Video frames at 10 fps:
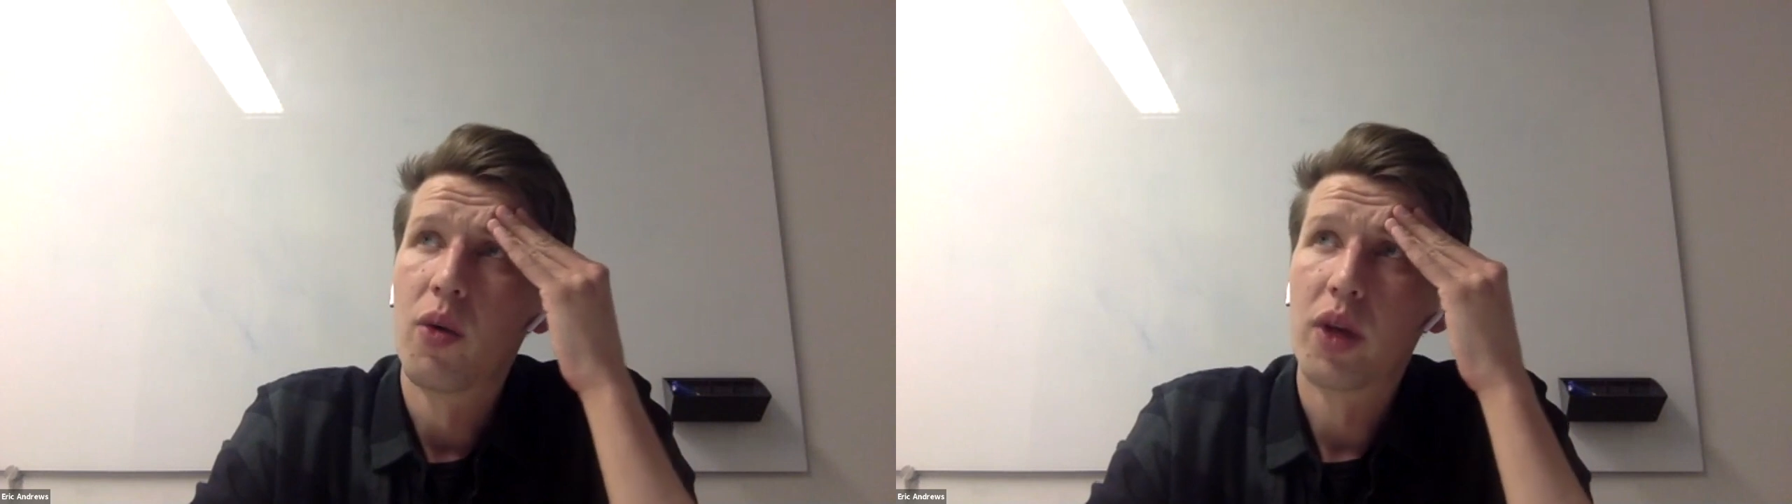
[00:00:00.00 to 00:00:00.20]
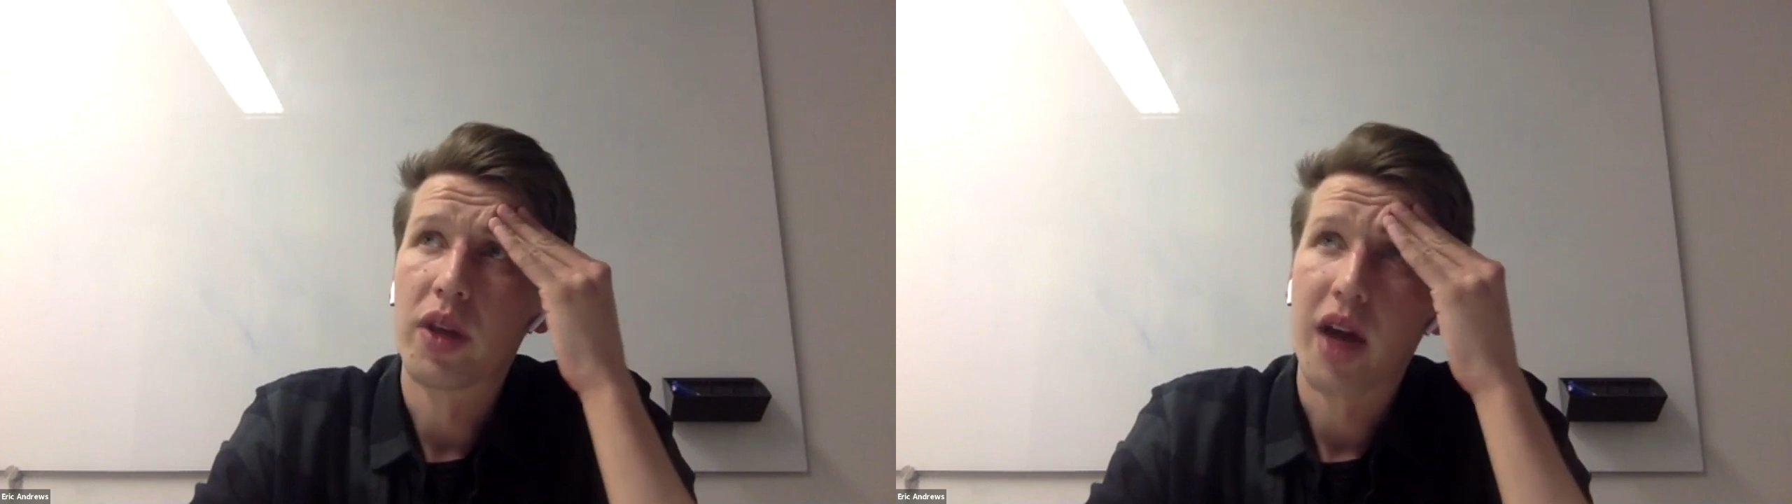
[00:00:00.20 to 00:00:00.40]

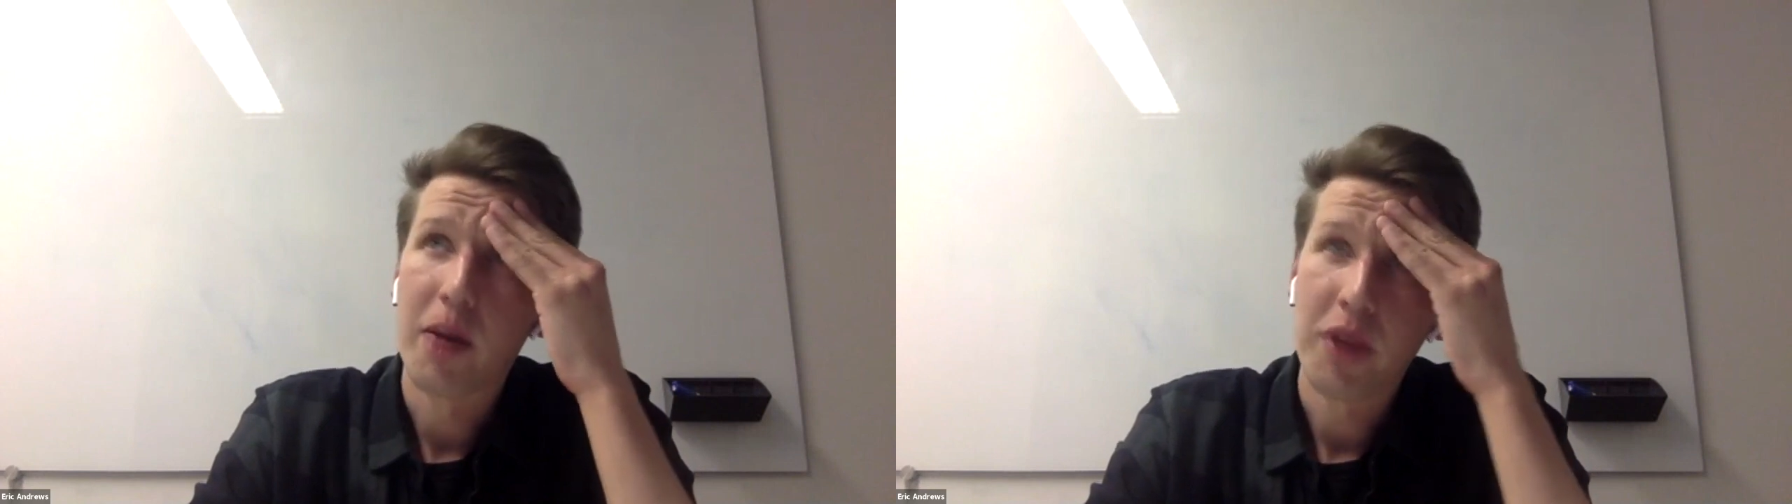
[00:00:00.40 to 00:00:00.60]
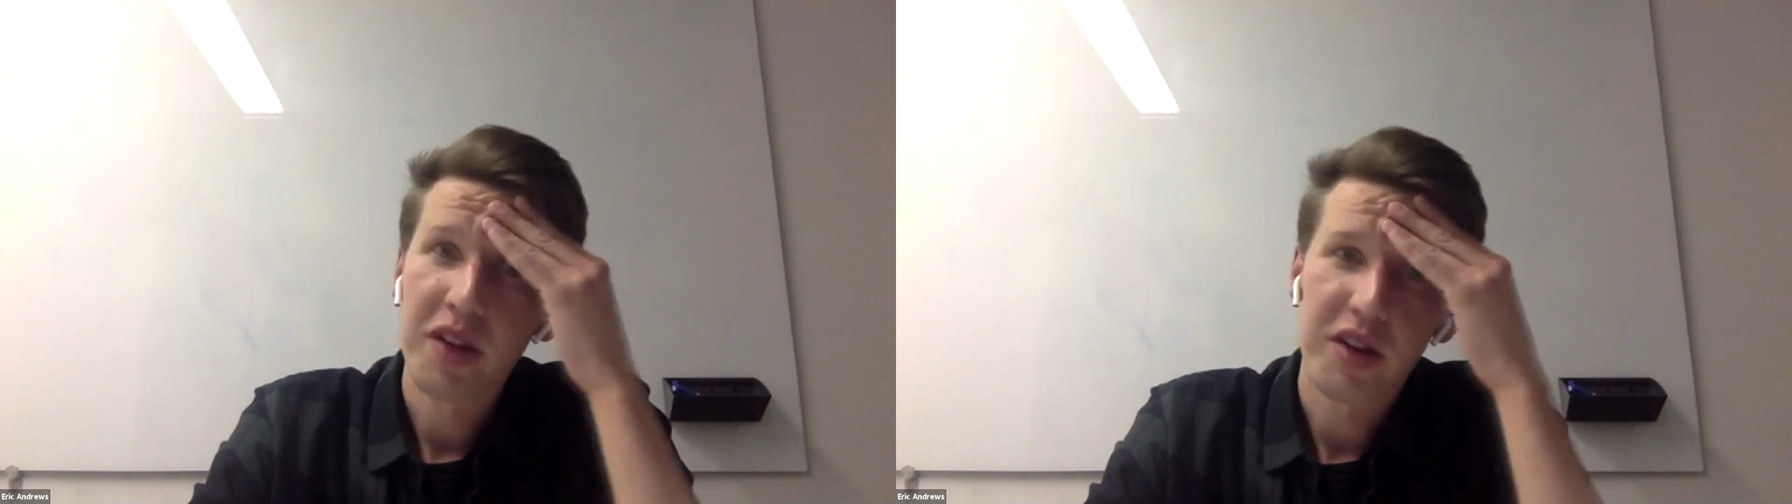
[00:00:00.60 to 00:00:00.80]
What
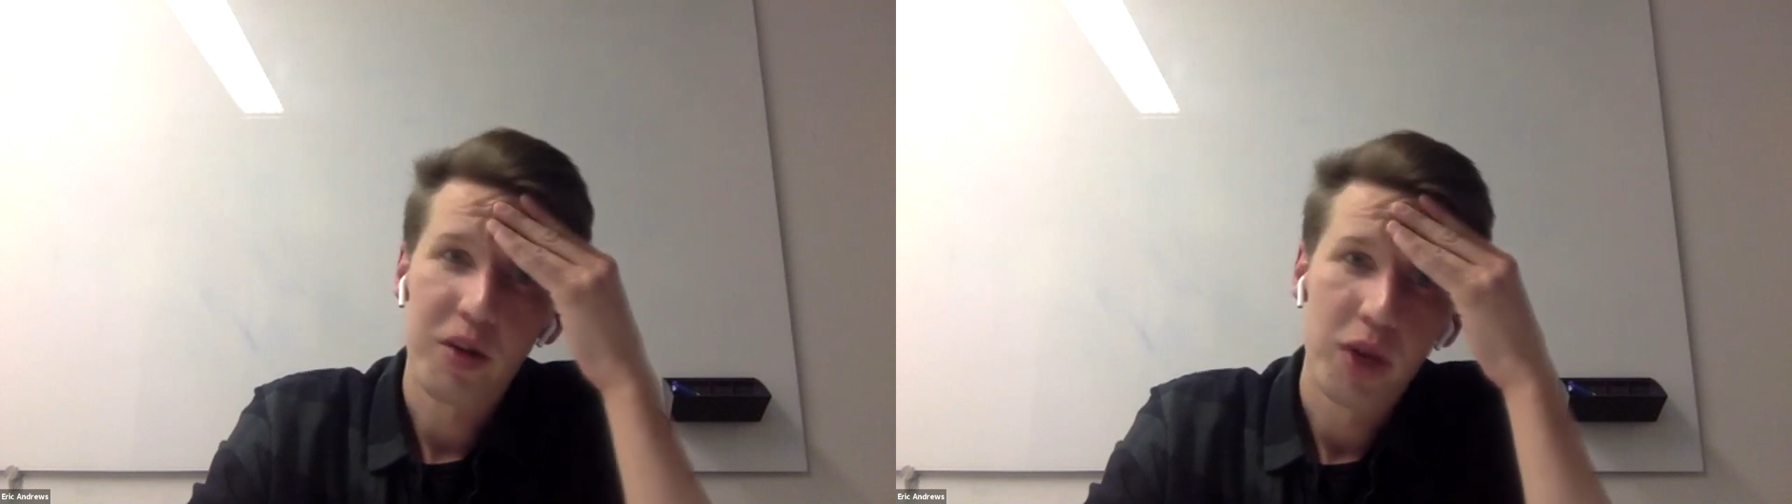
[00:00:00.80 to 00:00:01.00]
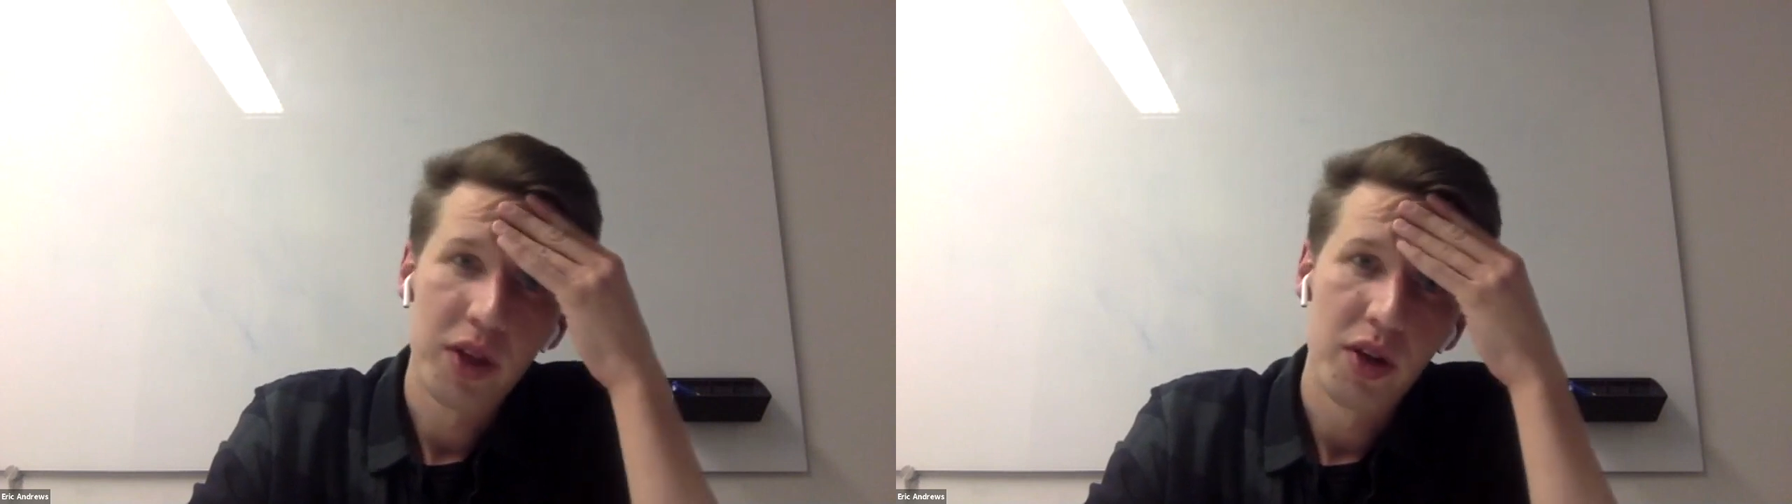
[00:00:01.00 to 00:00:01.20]
happens
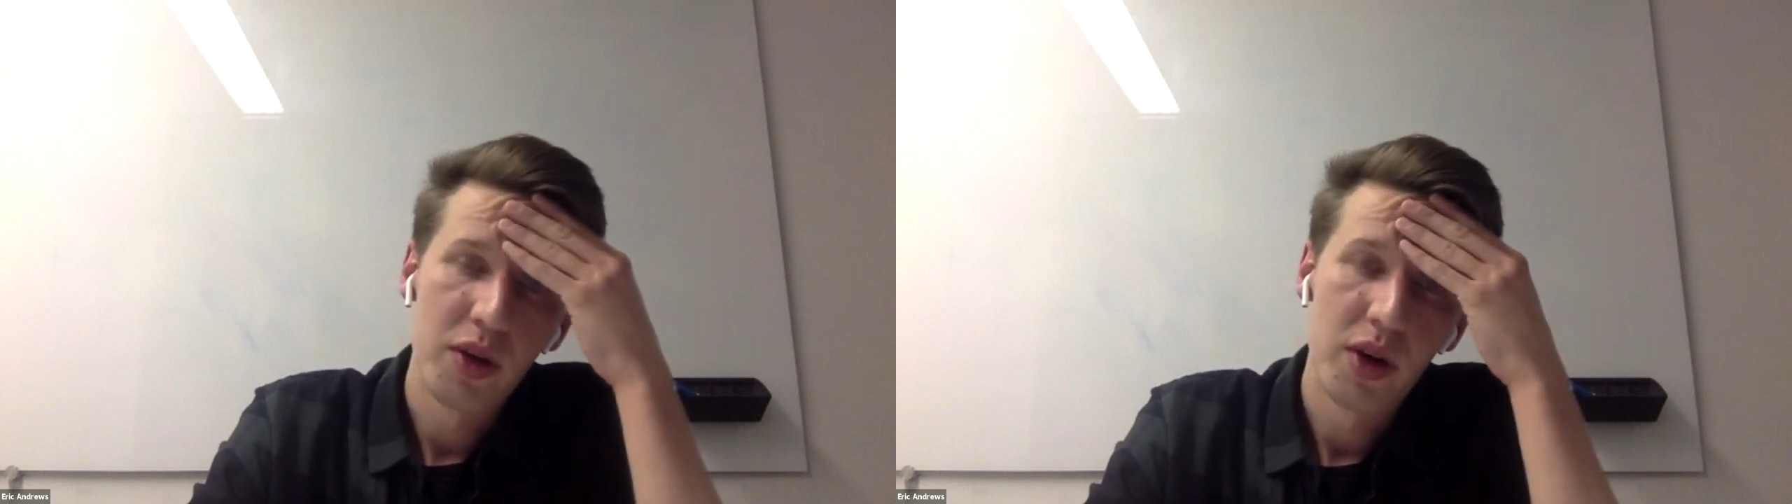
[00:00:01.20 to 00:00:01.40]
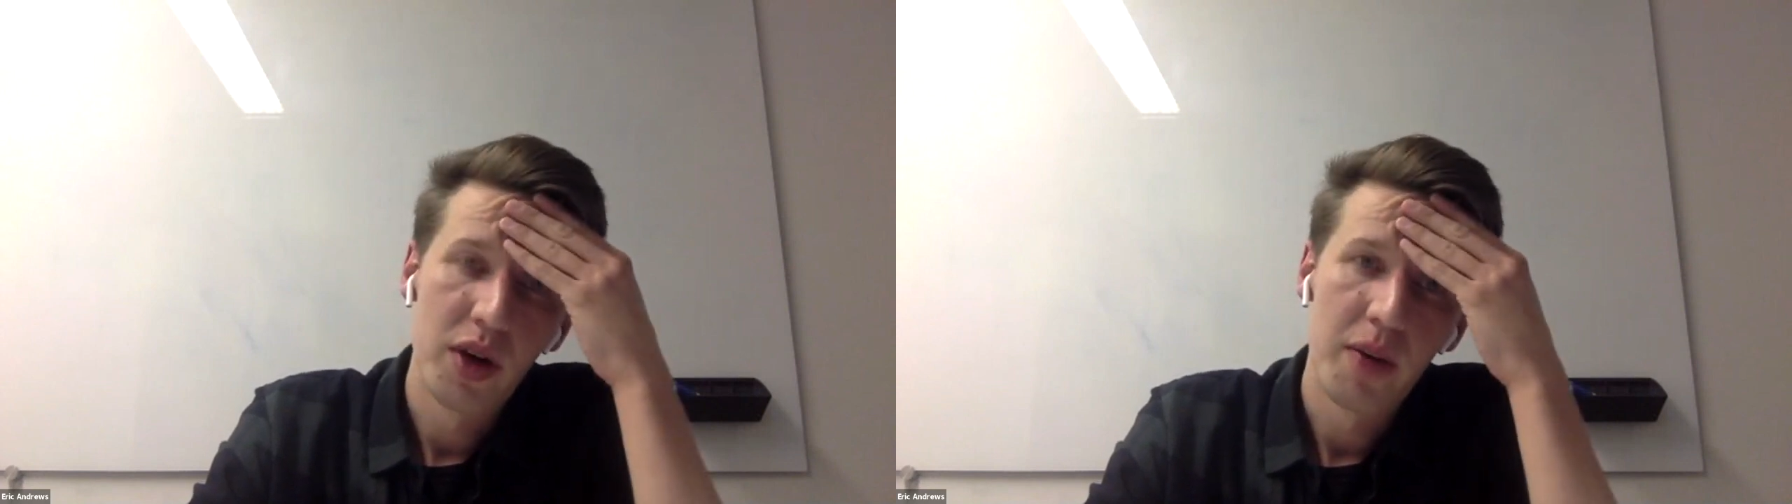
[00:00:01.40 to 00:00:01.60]
is when
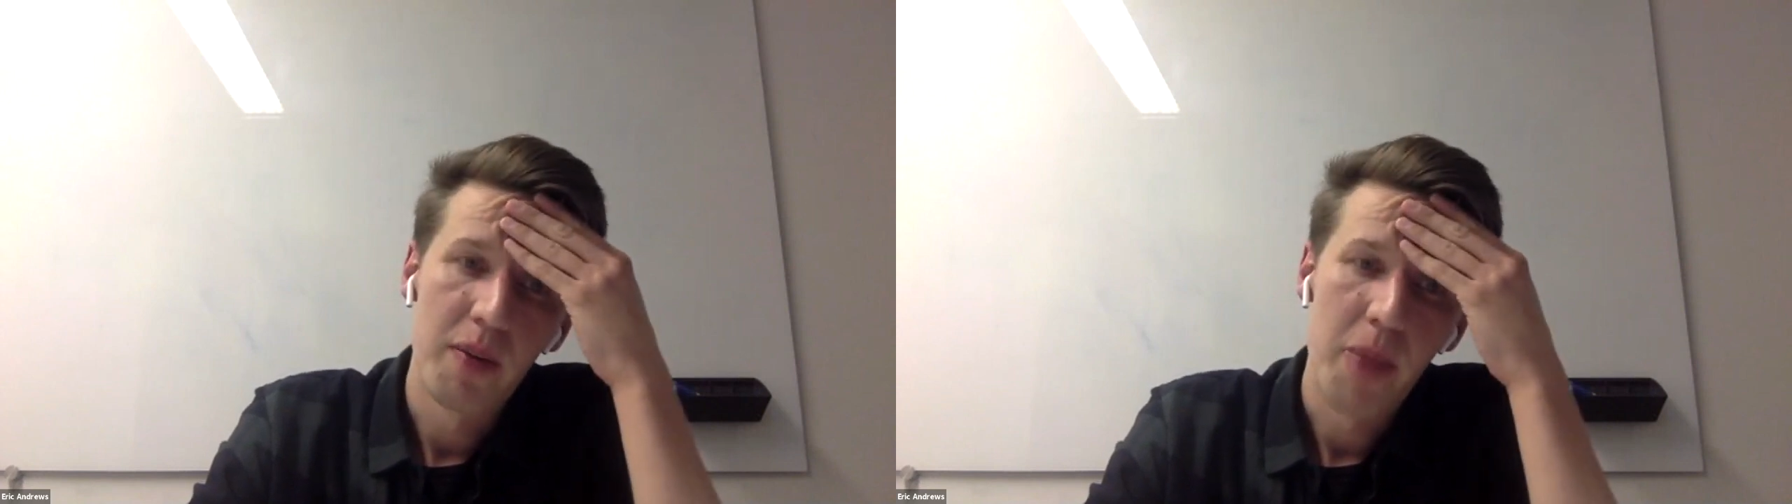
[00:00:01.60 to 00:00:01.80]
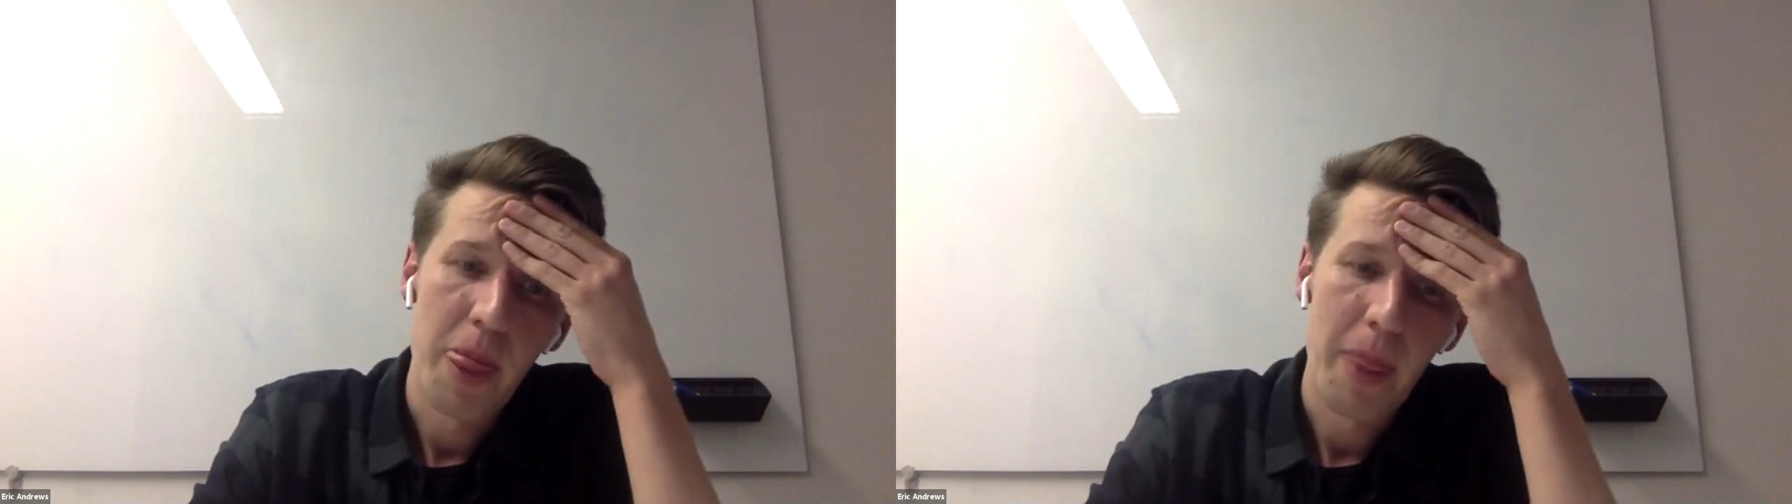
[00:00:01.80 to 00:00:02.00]
you